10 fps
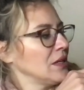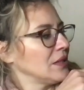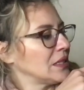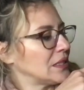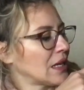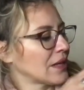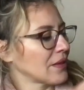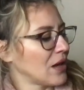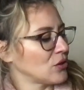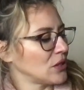the 2nd
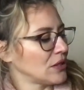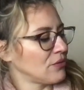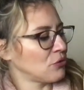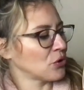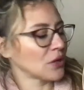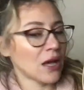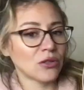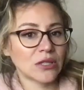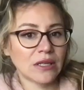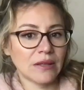house and the 4th
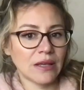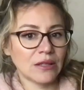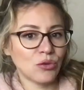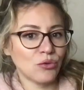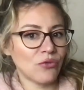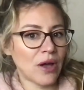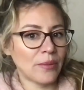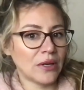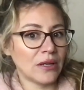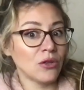house are connected to
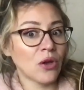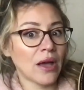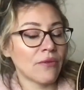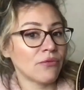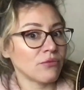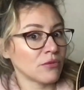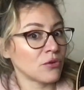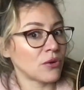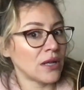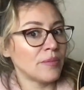family, and you have
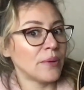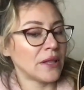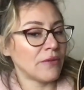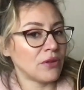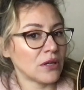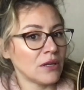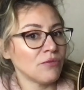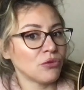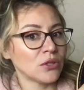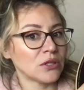great benefic
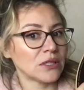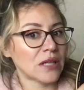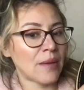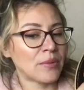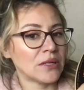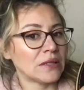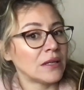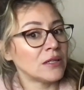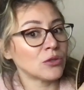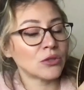influences happening
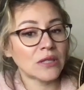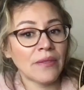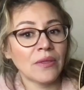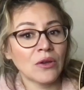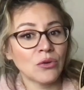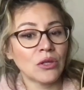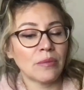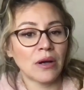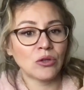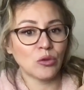there. So something good
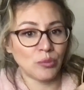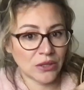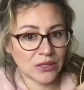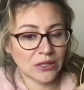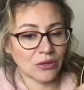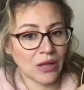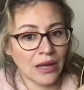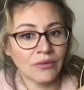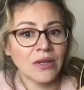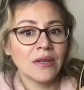about your personal
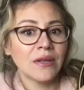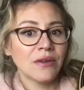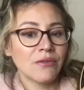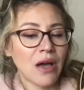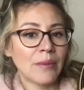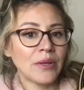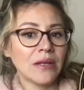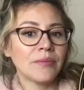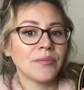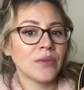life, family,